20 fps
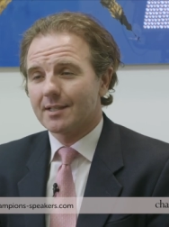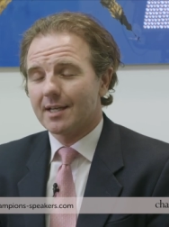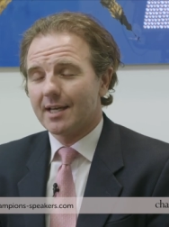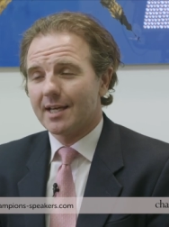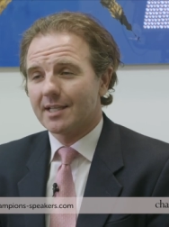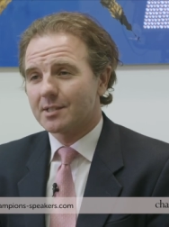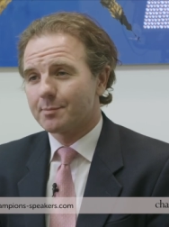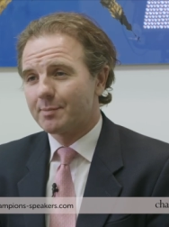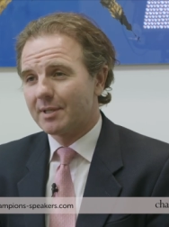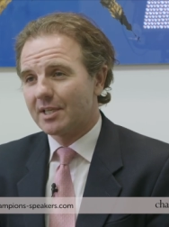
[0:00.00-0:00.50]

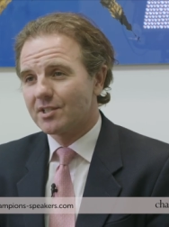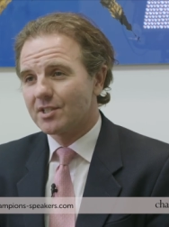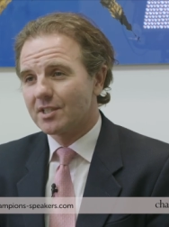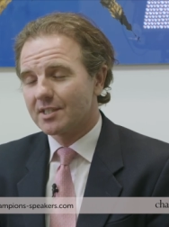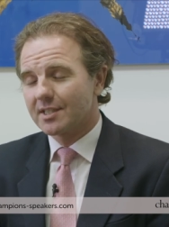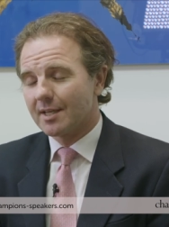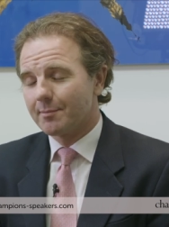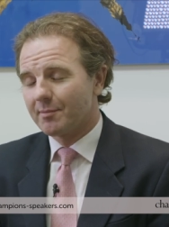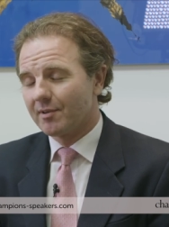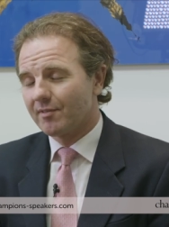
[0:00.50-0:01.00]

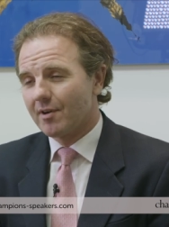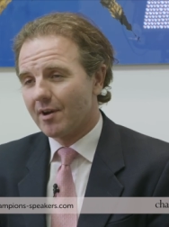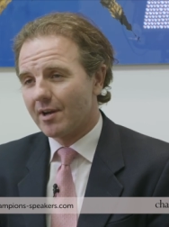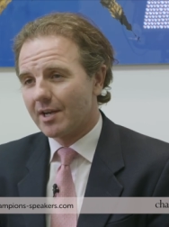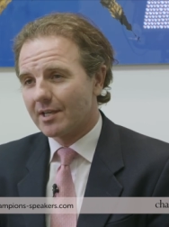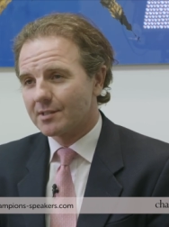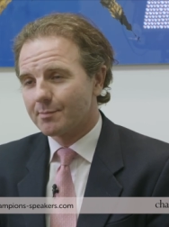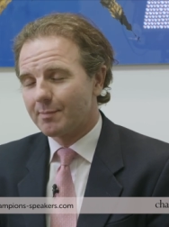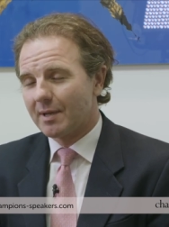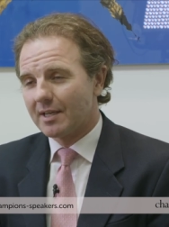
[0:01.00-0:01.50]
Expeditions can be very
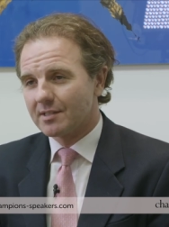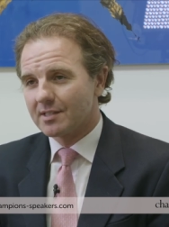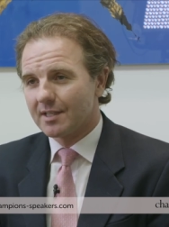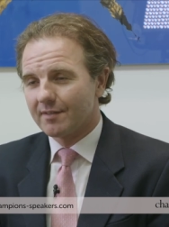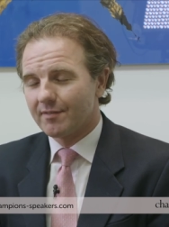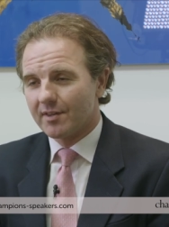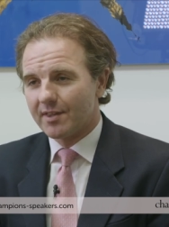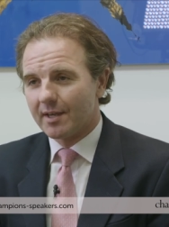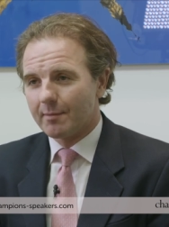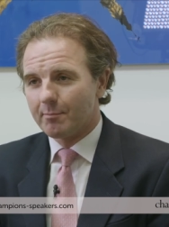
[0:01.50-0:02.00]

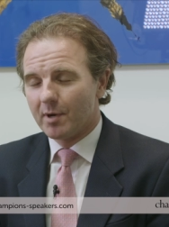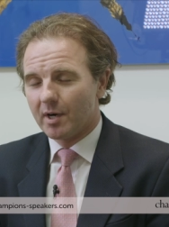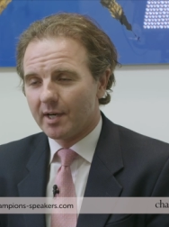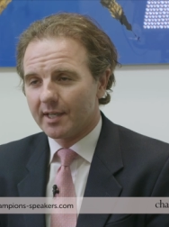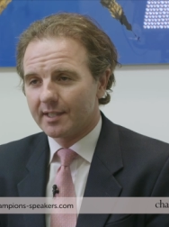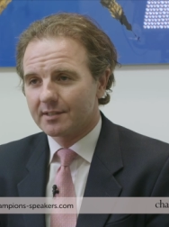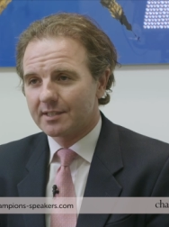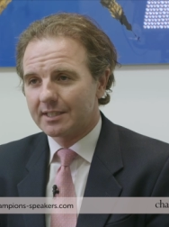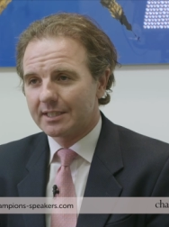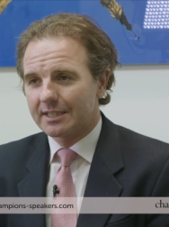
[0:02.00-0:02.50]
expensive. I think
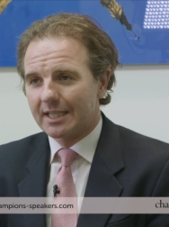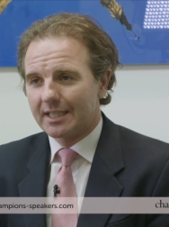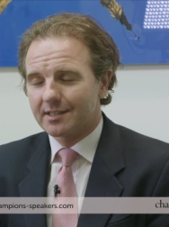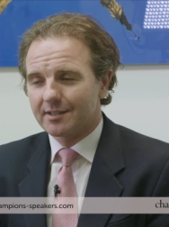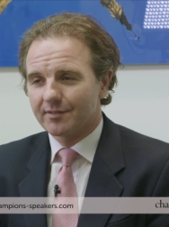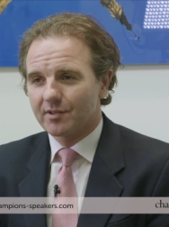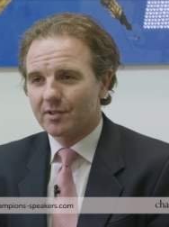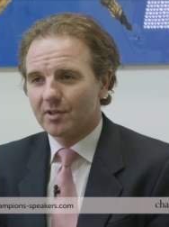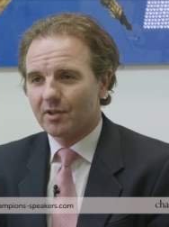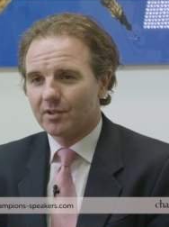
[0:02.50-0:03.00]
mine to date
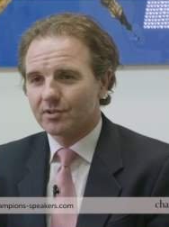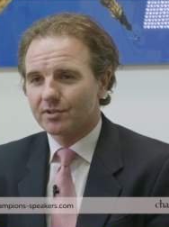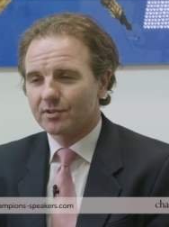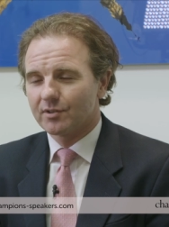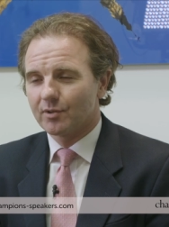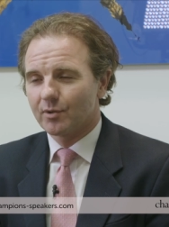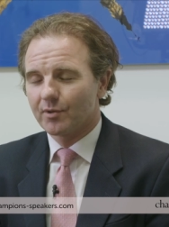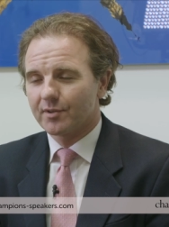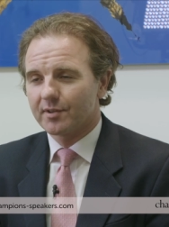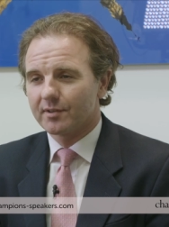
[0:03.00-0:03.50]
have cost
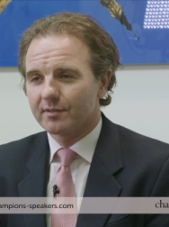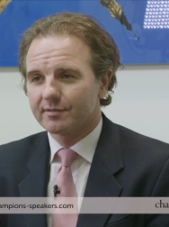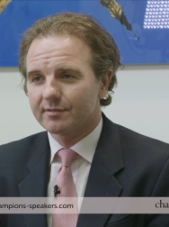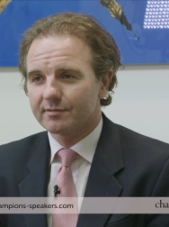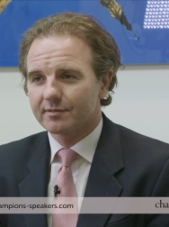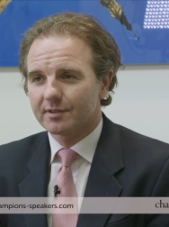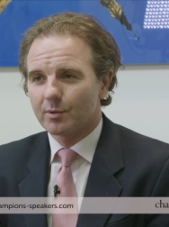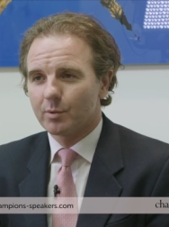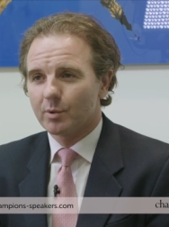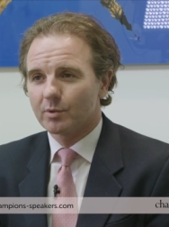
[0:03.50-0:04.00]
north of
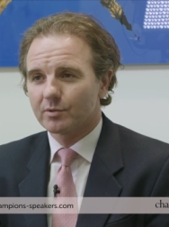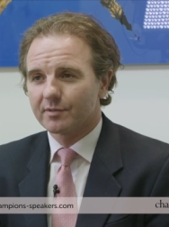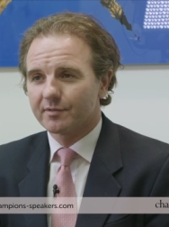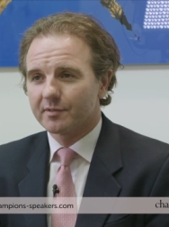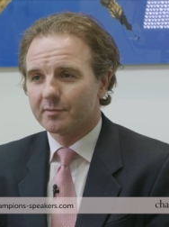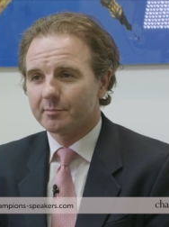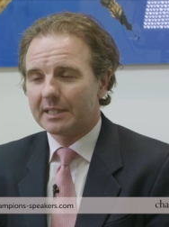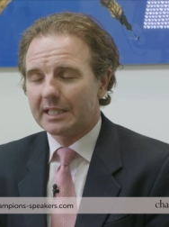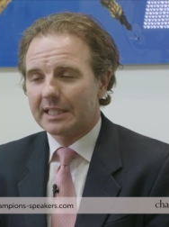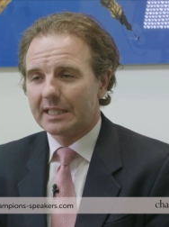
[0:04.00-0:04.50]
a quarter
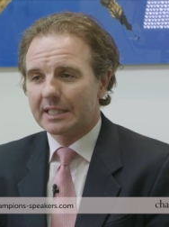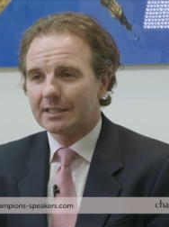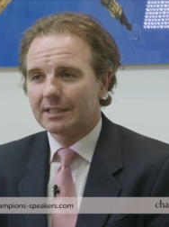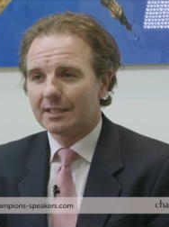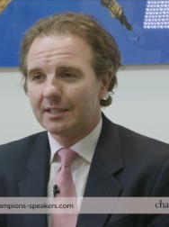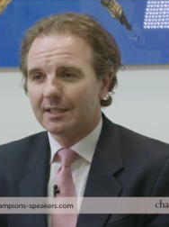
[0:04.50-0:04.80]
of a million.